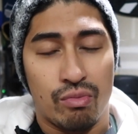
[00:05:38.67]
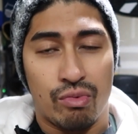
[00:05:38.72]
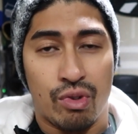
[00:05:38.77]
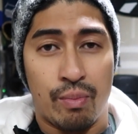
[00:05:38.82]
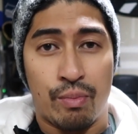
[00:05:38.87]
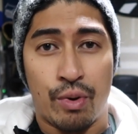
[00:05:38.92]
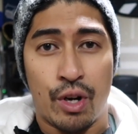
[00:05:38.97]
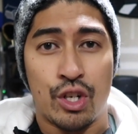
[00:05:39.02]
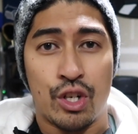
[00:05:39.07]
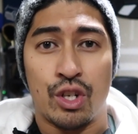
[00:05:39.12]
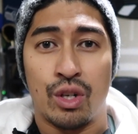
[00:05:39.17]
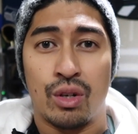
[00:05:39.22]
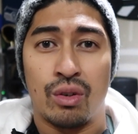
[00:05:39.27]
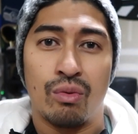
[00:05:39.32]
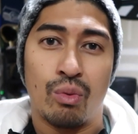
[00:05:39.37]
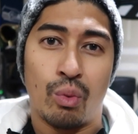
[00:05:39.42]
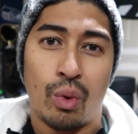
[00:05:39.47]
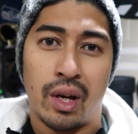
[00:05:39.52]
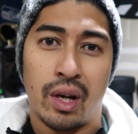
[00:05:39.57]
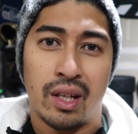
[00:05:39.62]

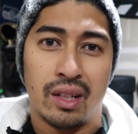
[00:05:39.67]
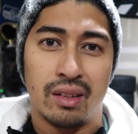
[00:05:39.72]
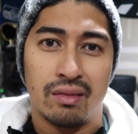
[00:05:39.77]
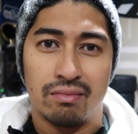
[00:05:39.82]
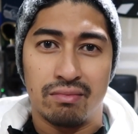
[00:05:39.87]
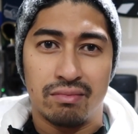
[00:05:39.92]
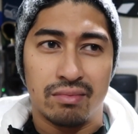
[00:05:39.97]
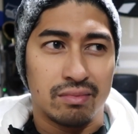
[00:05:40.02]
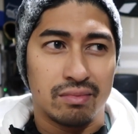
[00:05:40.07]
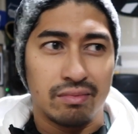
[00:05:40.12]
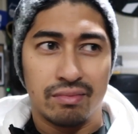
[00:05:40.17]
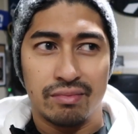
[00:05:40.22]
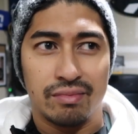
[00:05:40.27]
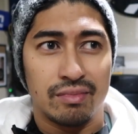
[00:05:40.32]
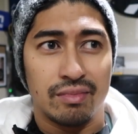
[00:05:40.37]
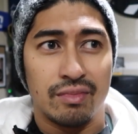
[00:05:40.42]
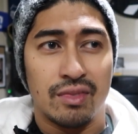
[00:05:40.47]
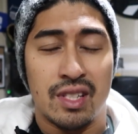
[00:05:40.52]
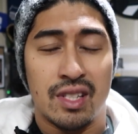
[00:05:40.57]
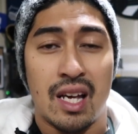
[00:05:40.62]
compression went
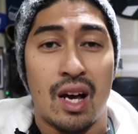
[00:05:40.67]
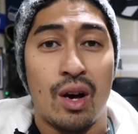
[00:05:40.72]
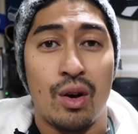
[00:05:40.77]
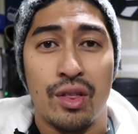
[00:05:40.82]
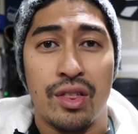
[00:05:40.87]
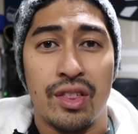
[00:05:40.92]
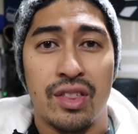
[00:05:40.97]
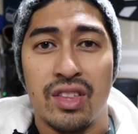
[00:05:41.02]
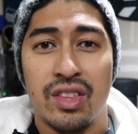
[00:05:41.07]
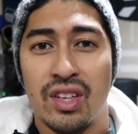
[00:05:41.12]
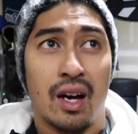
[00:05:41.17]
south.